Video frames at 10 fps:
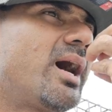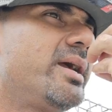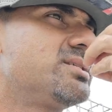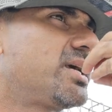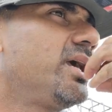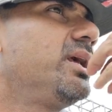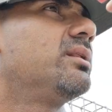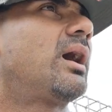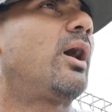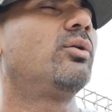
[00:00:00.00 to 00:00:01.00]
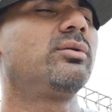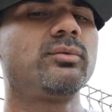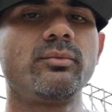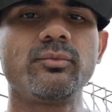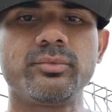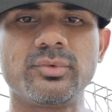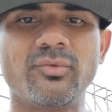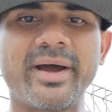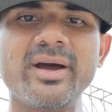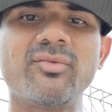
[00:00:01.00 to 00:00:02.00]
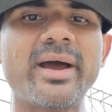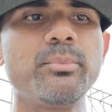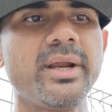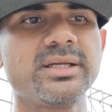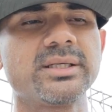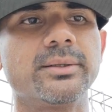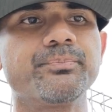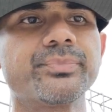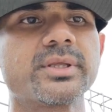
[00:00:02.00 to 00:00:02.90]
is carried out via vibration.